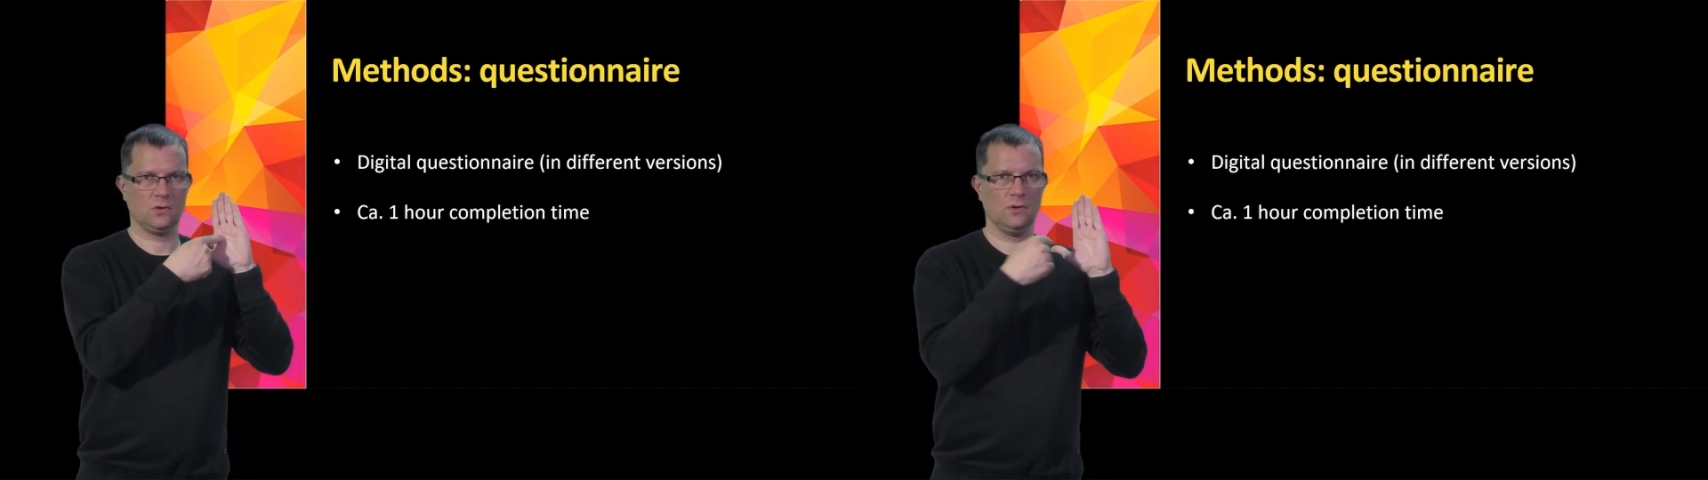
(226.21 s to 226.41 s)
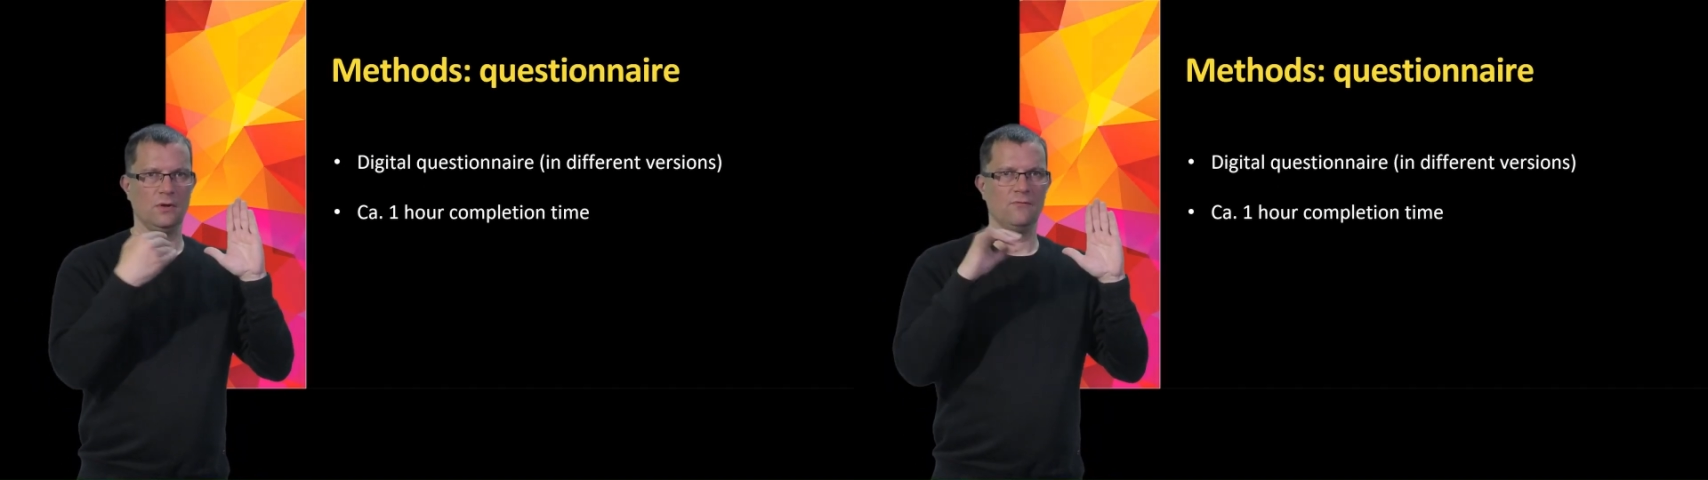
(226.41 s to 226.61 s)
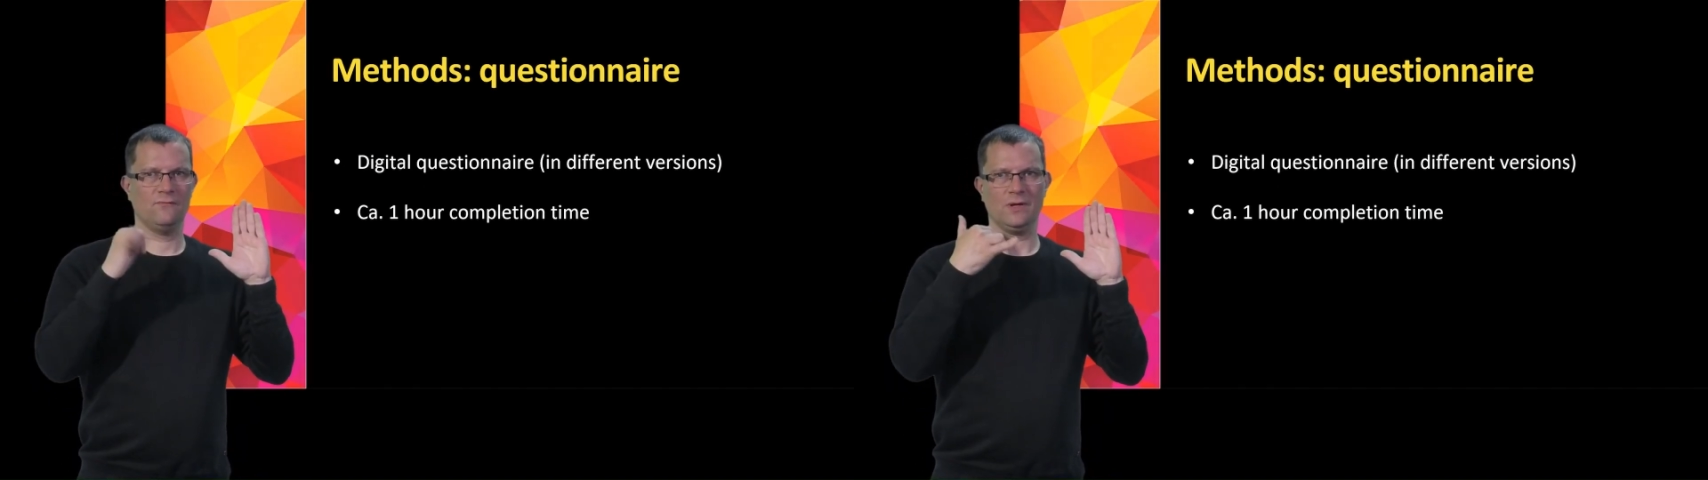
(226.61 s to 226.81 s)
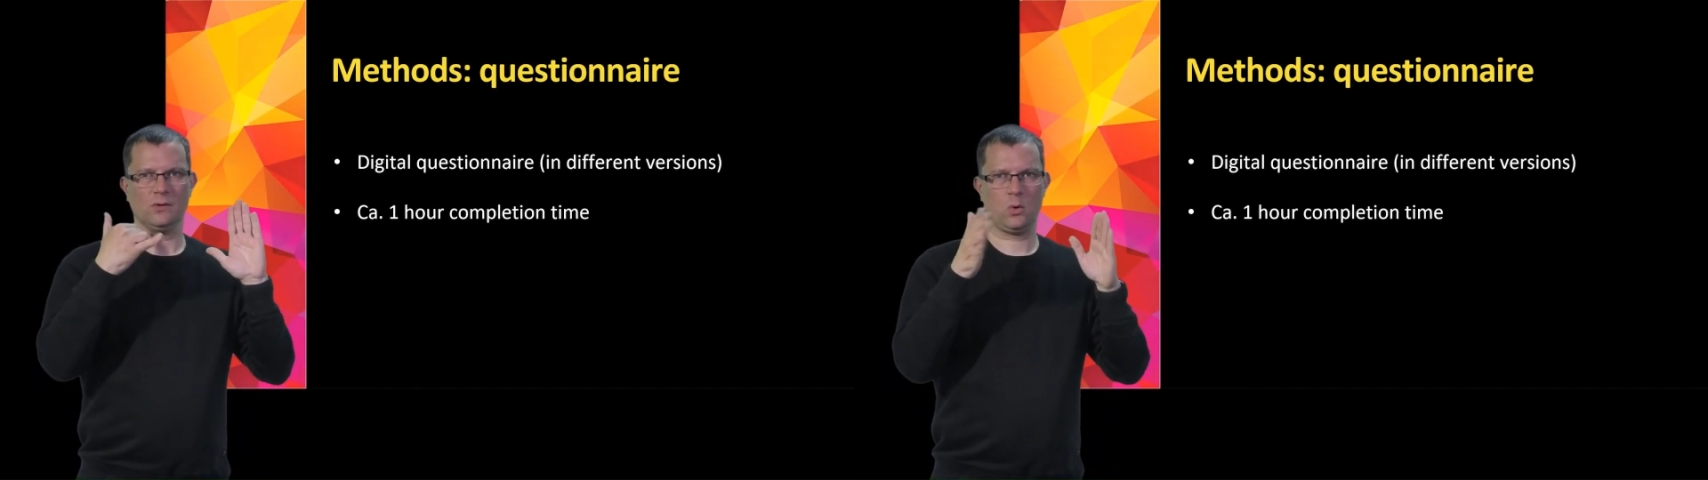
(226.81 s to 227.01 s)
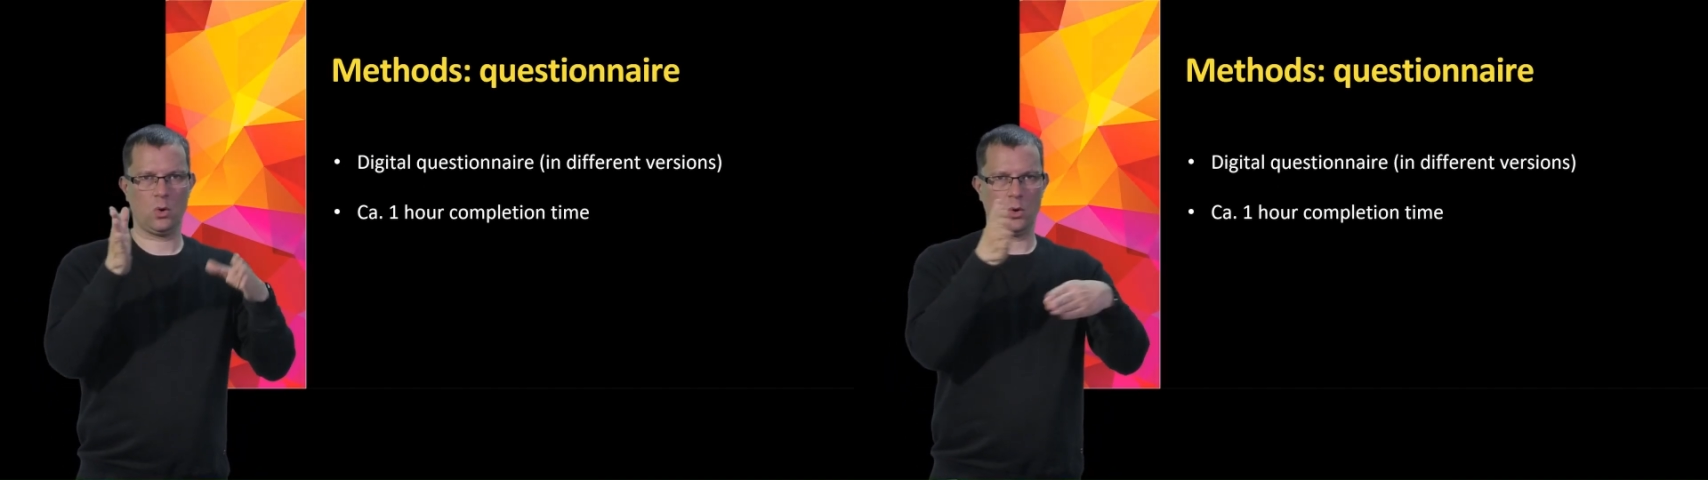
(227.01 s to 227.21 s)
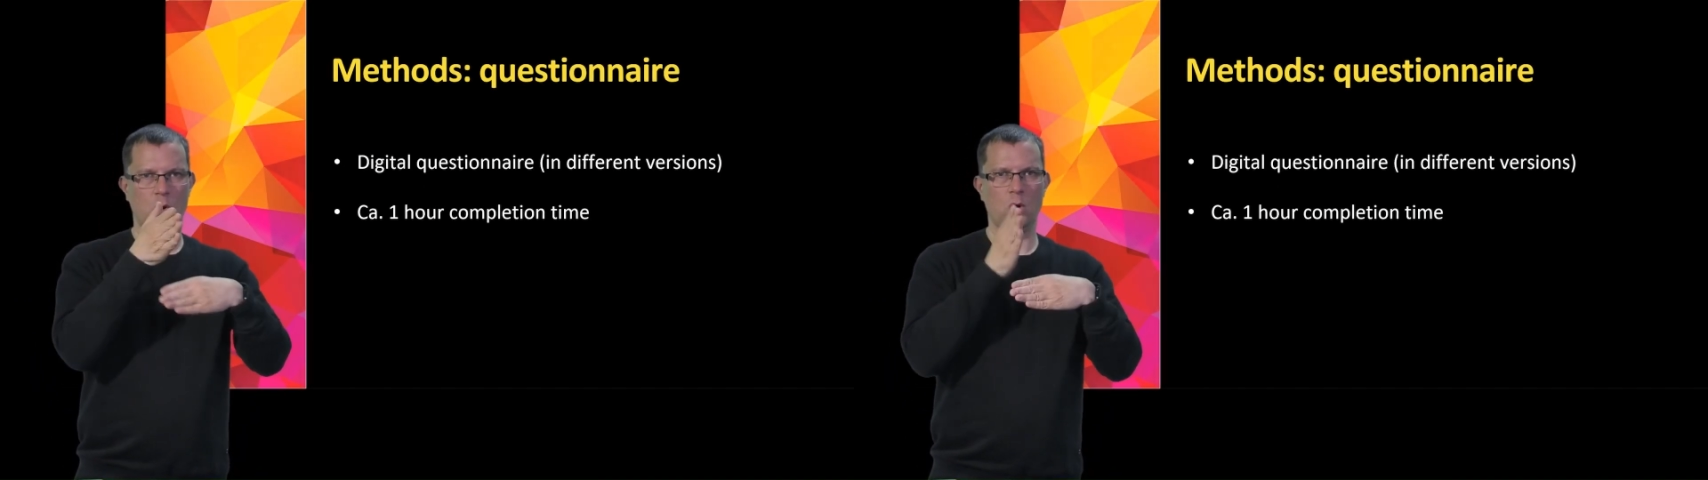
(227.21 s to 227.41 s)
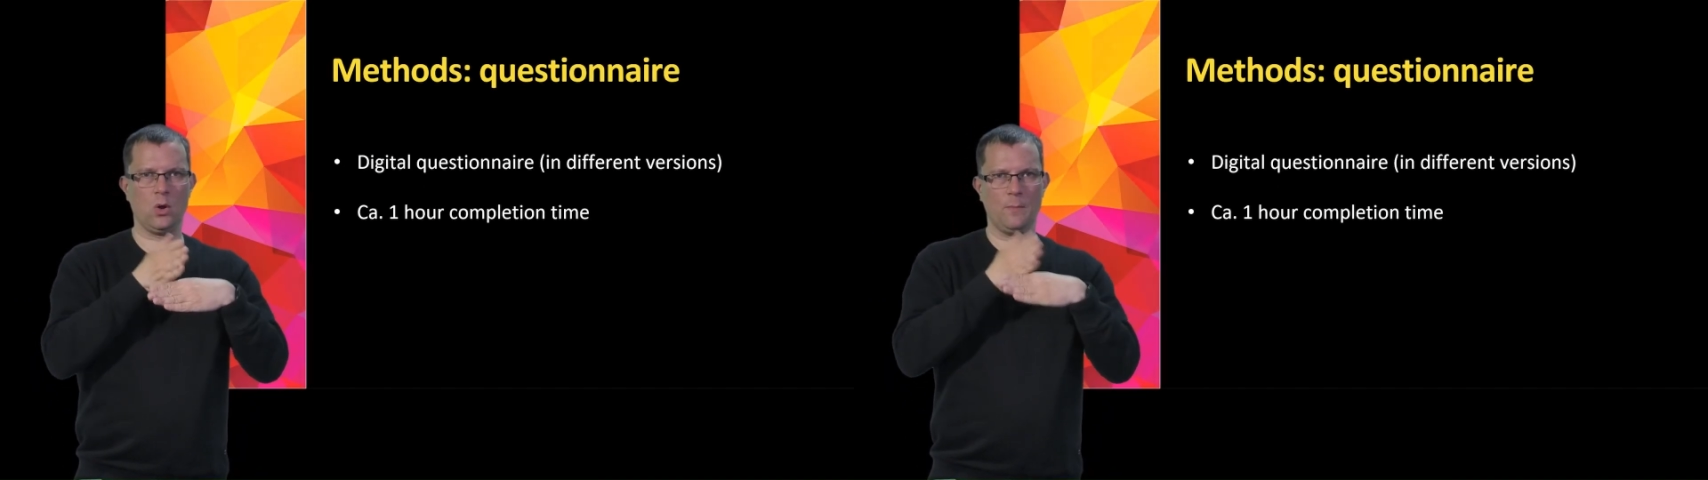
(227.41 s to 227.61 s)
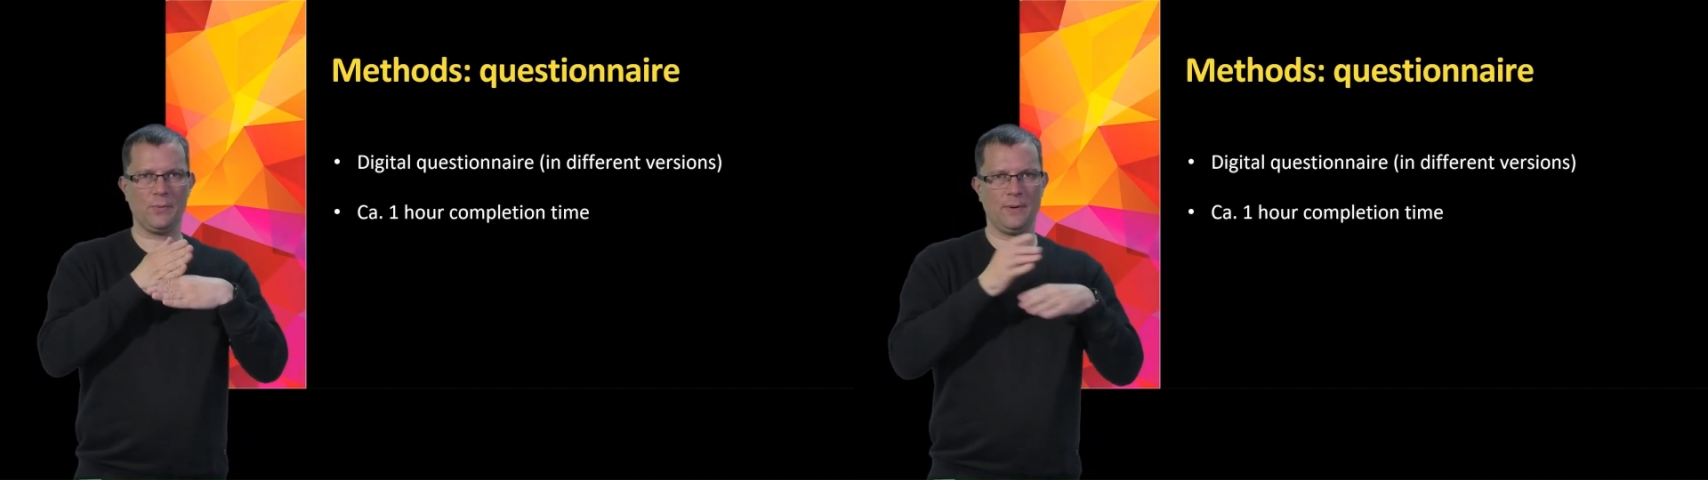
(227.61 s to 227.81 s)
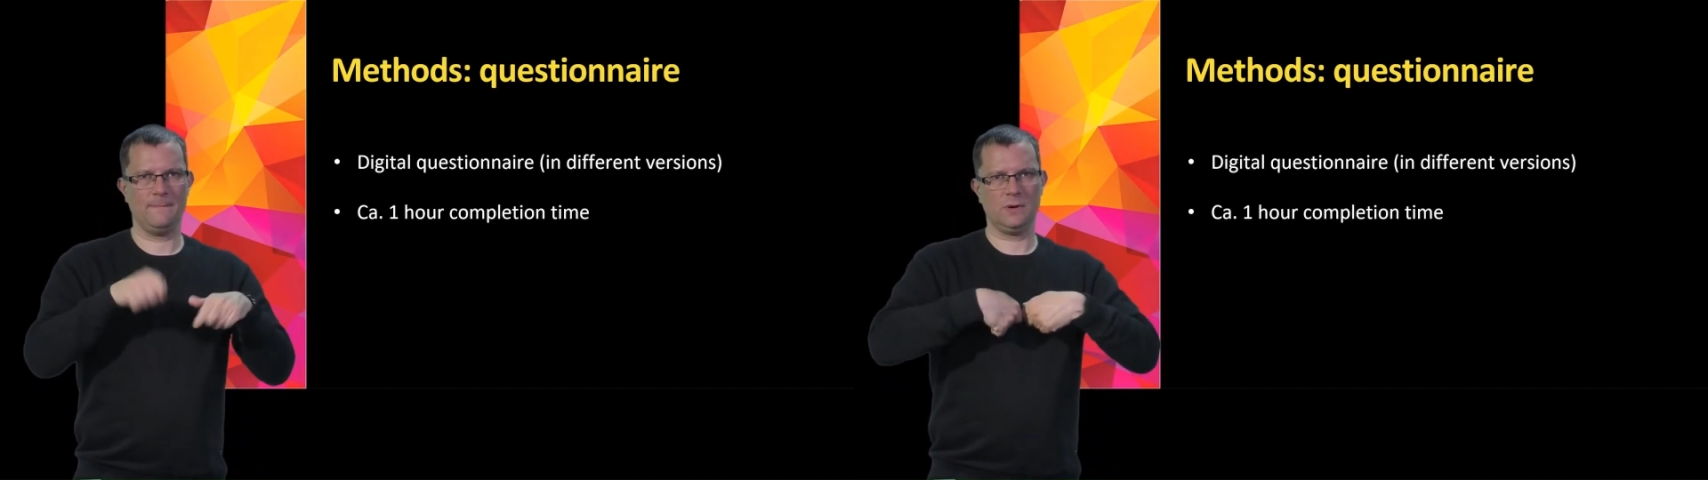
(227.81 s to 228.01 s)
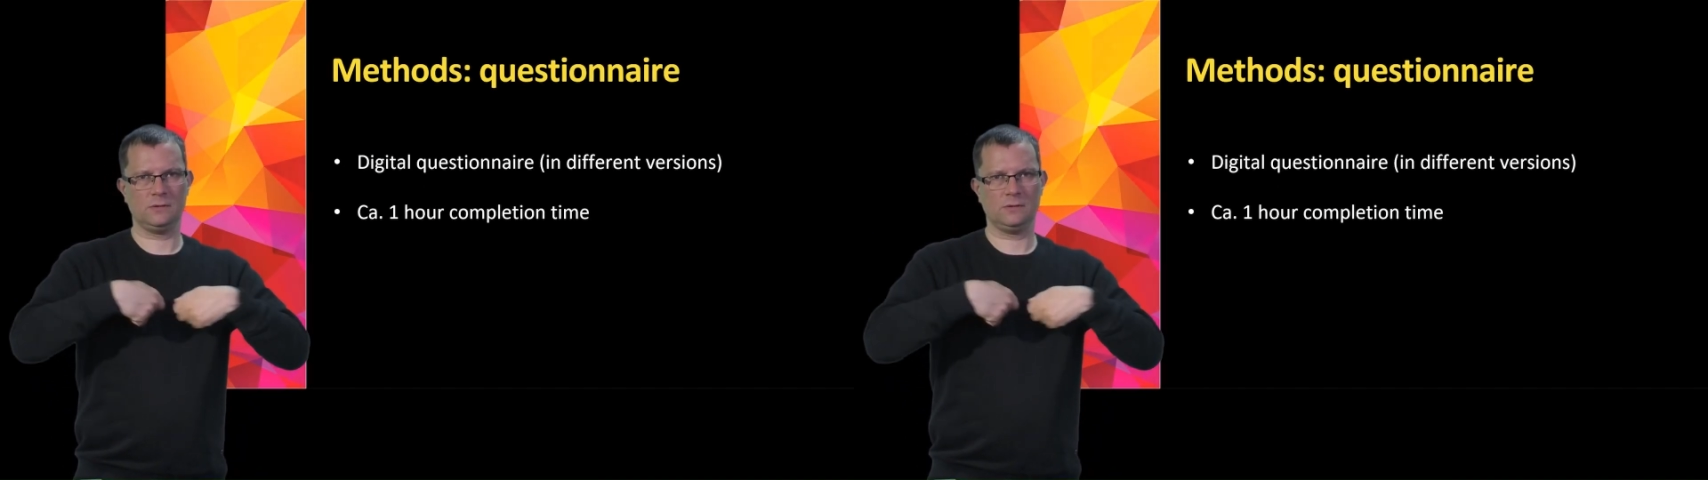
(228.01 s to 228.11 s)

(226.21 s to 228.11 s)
assistive products they used